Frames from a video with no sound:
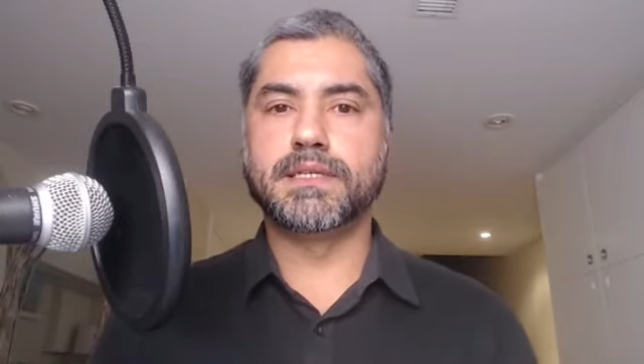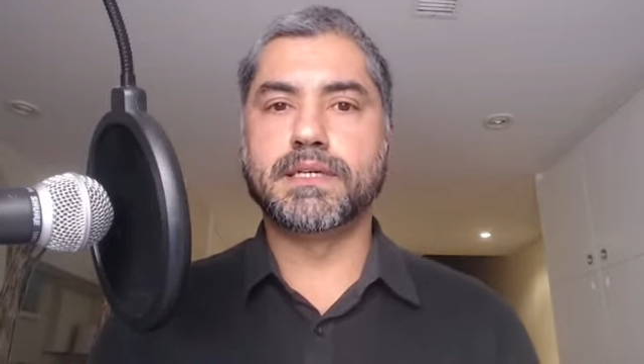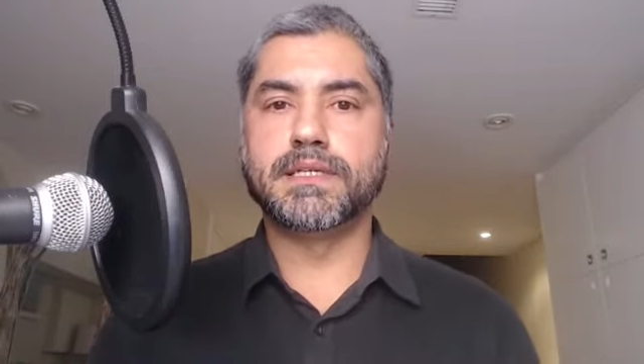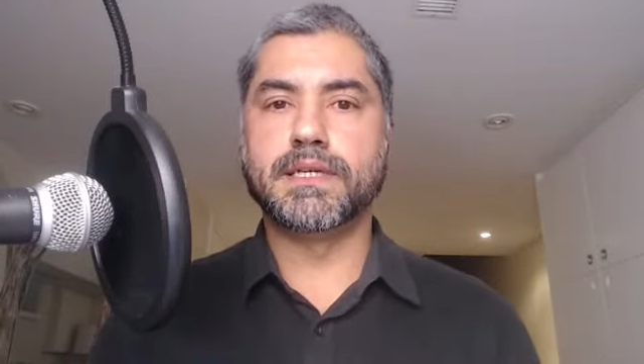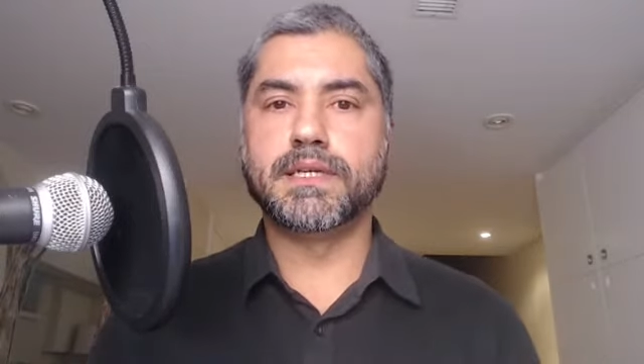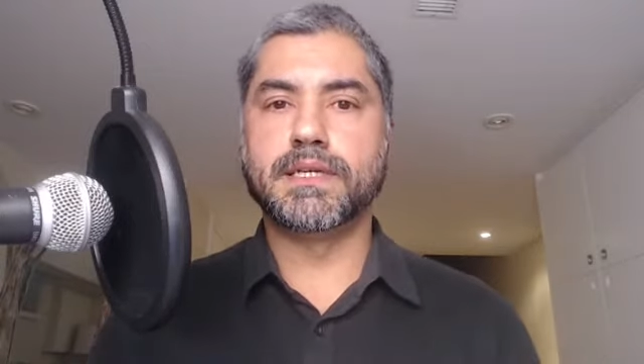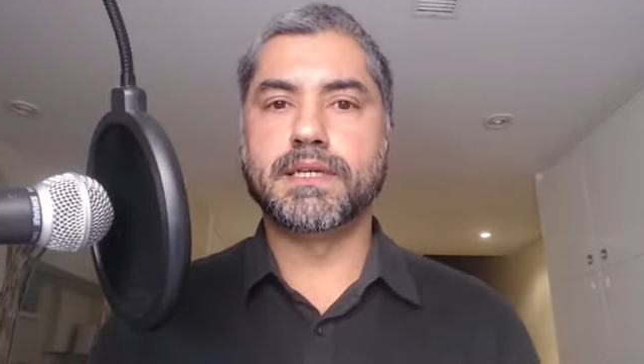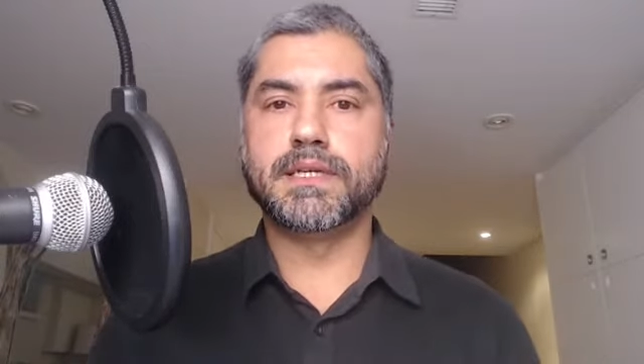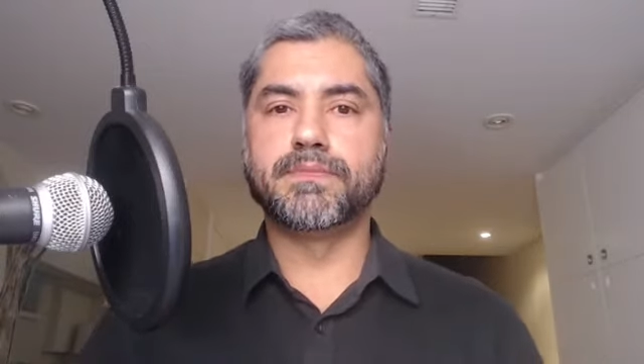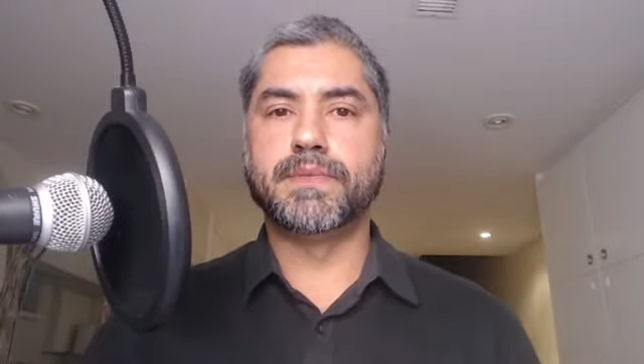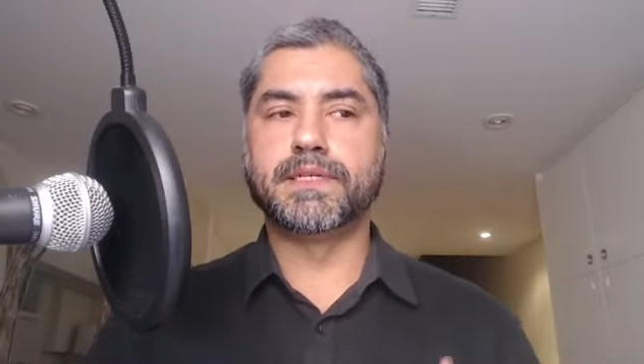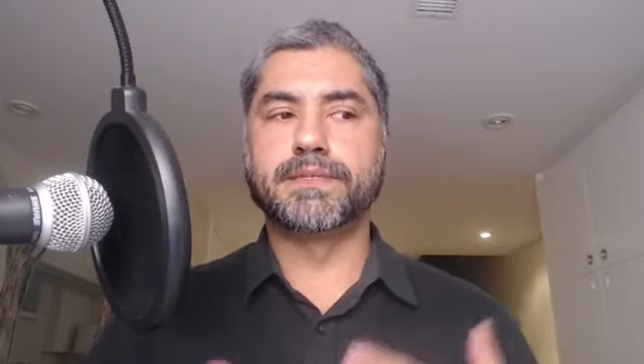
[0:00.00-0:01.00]

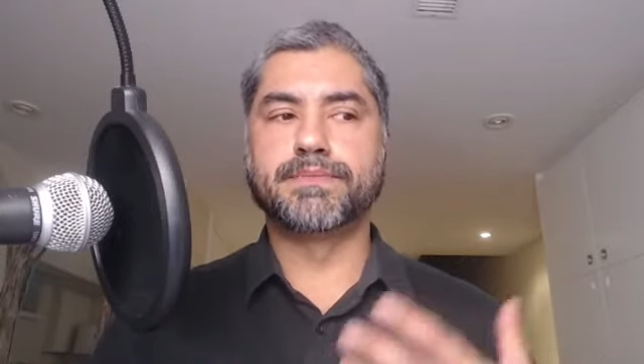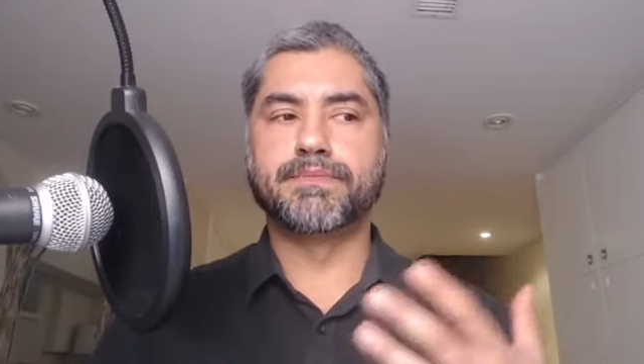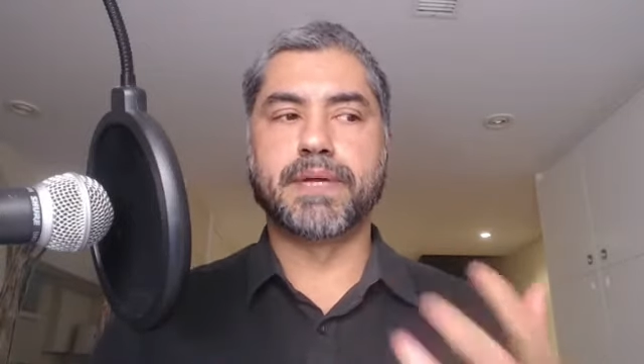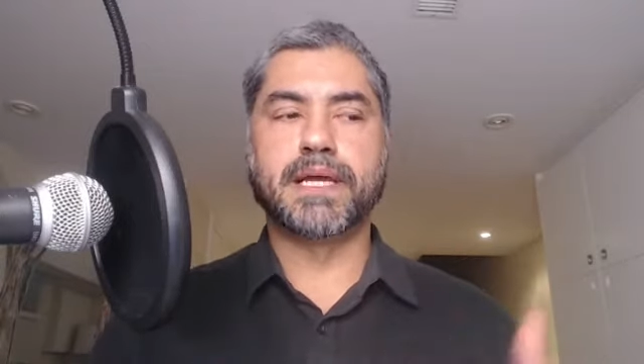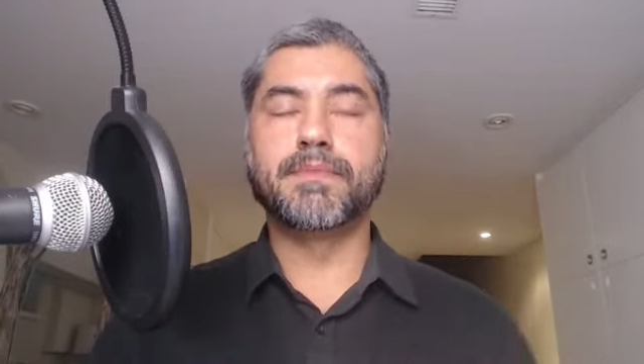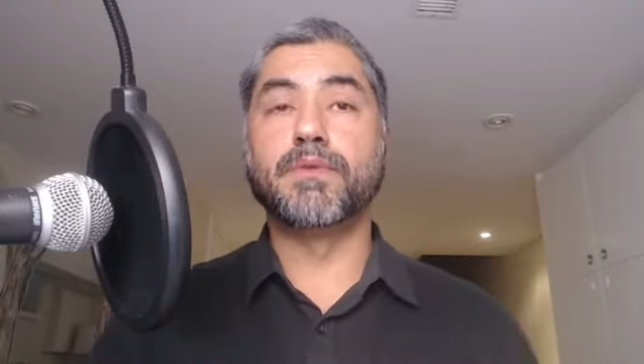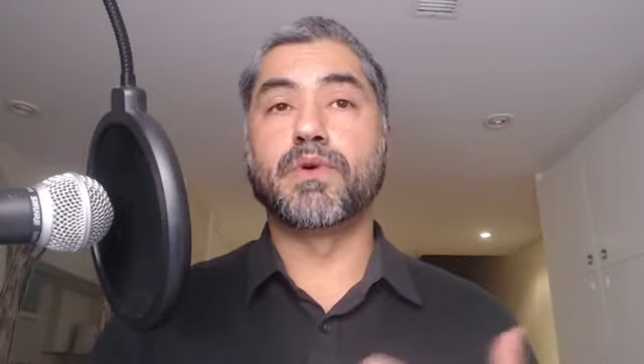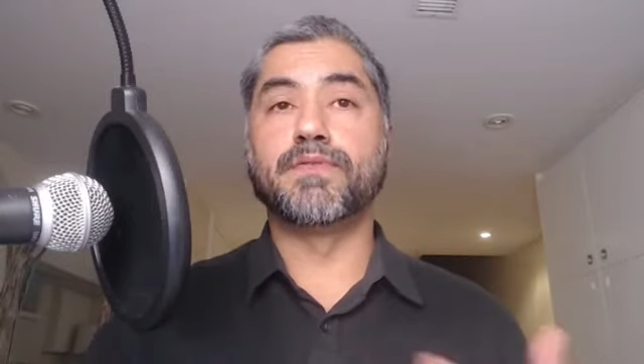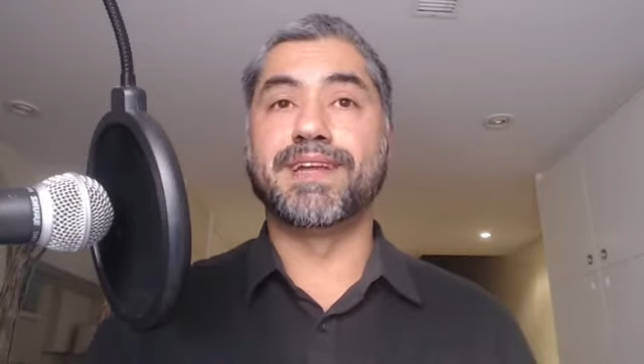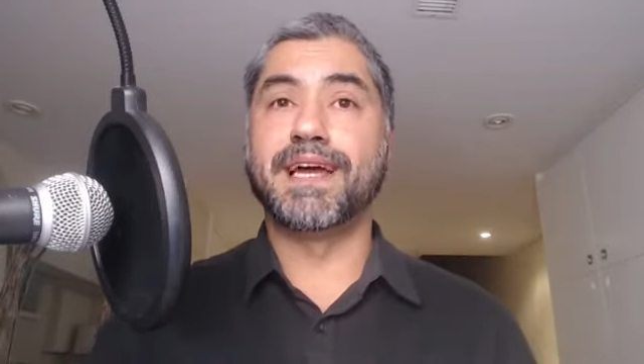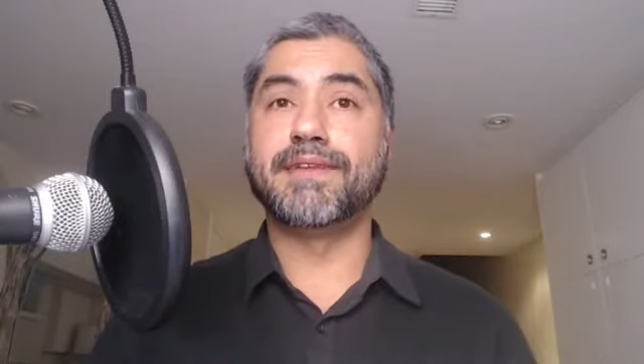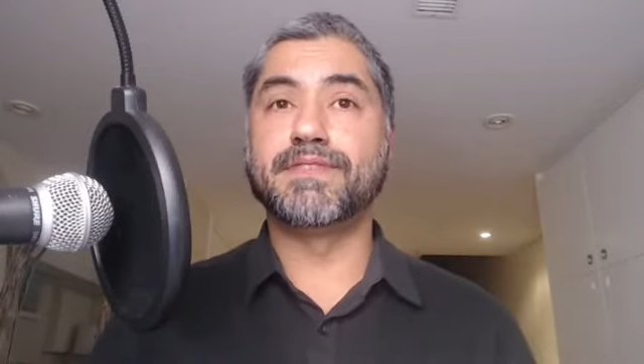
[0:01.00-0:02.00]
it's becoming more of a
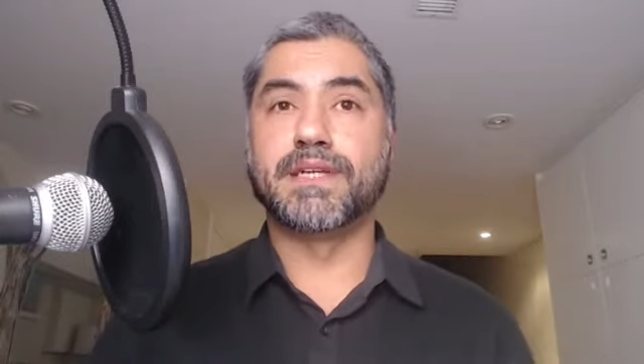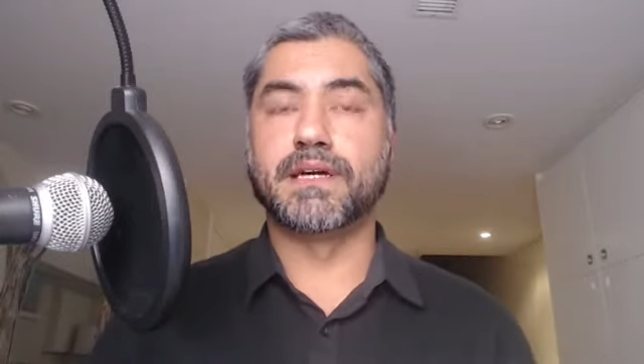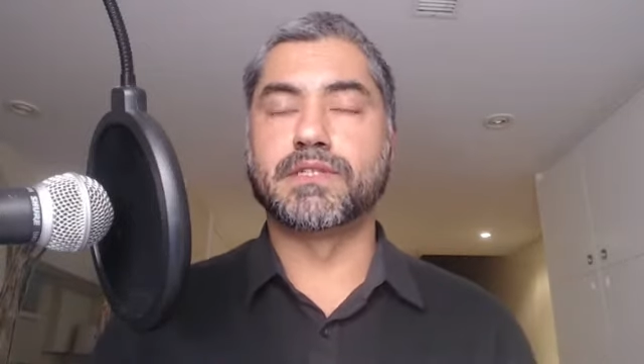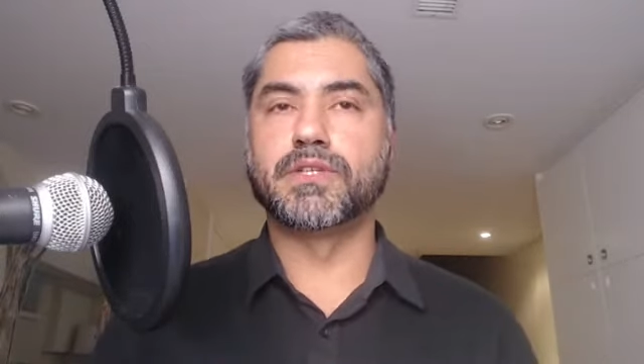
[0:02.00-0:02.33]
lifestyle.